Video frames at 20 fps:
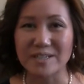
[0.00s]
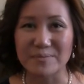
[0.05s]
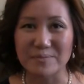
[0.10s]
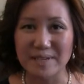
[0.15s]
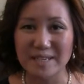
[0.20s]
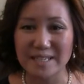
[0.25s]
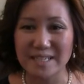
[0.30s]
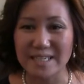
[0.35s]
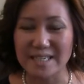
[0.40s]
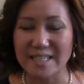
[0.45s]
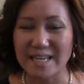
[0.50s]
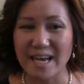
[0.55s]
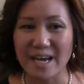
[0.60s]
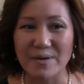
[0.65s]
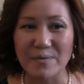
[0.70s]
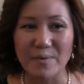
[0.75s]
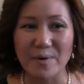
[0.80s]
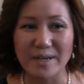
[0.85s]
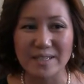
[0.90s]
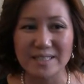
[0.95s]
opinion.
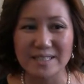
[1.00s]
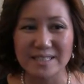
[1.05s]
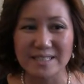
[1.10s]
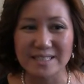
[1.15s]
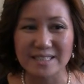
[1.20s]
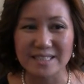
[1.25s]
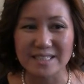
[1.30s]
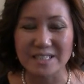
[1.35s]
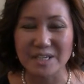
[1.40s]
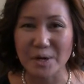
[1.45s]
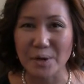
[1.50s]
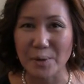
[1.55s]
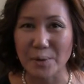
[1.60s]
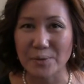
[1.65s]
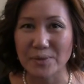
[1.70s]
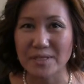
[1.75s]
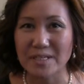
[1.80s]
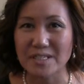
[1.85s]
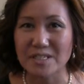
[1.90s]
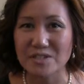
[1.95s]
I wanted to
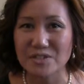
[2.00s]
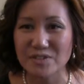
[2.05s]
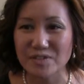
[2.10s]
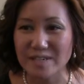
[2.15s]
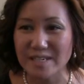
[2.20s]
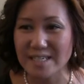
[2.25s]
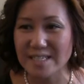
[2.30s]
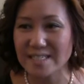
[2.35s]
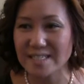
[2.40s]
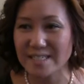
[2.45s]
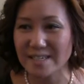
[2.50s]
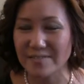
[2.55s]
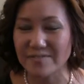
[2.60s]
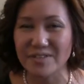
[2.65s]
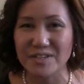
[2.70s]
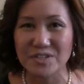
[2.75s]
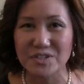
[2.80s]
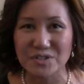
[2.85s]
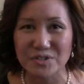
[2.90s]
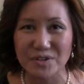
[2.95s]
know the tricks of
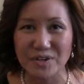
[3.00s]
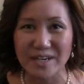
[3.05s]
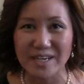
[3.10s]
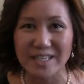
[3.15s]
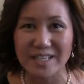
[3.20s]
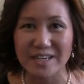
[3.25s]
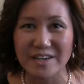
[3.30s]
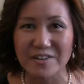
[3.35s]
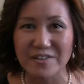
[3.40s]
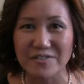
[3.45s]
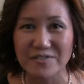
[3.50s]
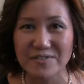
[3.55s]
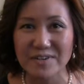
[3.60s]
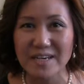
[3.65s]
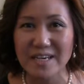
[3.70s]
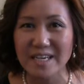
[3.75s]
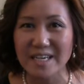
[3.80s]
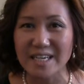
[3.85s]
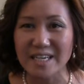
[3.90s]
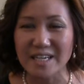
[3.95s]
the trade of,
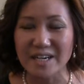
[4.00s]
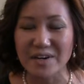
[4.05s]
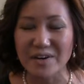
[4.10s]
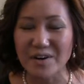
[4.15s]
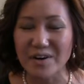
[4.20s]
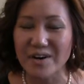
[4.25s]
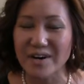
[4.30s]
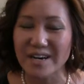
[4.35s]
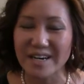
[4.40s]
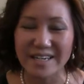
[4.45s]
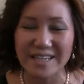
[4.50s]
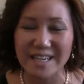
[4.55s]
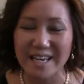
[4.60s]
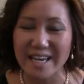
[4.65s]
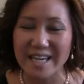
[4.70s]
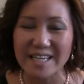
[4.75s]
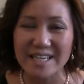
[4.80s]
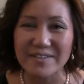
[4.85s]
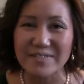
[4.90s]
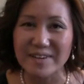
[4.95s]

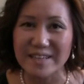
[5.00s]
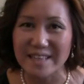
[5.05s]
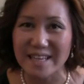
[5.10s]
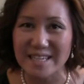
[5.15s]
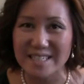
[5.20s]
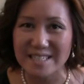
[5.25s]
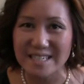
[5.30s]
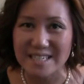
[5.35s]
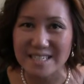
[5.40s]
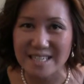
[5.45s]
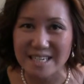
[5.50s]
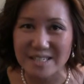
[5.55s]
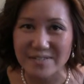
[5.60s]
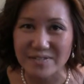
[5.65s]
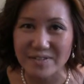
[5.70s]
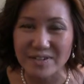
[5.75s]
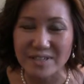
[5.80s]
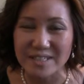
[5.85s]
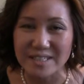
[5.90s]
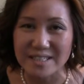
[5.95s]
anyone that's
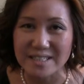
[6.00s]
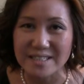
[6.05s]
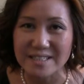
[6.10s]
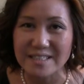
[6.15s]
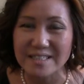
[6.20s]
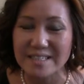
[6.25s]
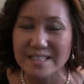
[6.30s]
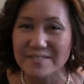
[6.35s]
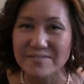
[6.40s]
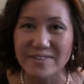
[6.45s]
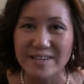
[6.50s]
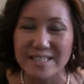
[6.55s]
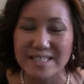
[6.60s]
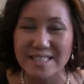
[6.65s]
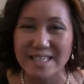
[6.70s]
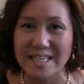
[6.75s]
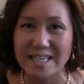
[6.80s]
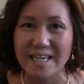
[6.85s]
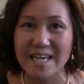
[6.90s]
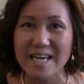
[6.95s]
successful in
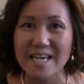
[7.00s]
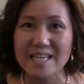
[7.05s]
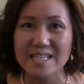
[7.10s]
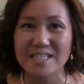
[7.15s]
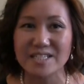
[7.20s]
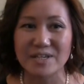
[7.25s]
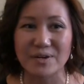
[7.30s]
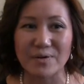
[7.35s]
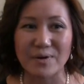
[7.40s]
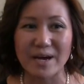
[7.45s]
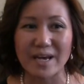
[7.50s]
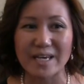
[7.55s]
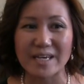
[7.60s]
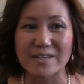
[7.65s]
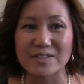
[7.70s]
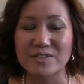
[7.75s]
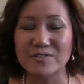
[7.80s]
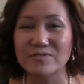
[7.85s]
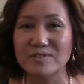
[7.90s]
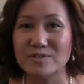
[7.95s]
investing. So I
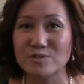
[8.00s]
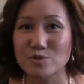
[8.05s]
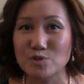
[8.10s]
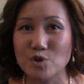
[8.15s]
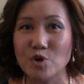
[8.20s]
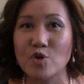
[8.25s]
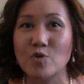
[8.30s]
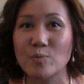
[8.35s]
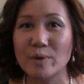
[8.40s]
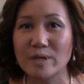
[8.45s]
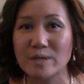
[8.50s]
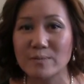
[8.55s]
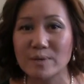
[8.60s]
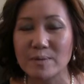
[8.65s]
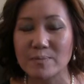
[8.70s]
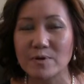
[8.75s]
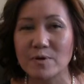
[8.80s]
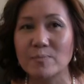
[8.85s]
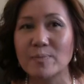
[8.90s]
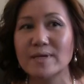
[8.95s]
interviewed so many
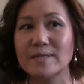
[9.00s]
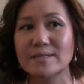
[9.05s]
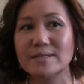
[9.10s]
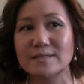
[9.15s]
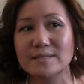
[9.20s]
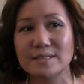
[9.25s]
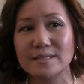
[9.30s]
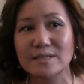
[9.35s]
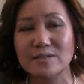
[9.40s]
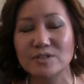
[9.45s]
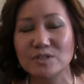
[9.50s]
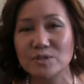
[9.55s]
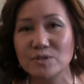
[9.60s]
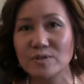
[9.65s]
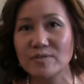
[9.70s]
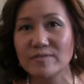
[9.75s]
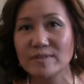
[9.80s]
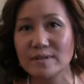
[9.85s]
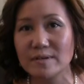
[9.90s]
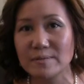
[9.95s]
people, but
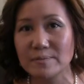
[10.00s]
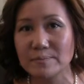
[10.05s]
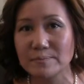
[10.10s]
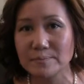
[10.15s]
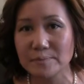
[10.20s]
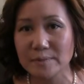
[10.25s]
2 of the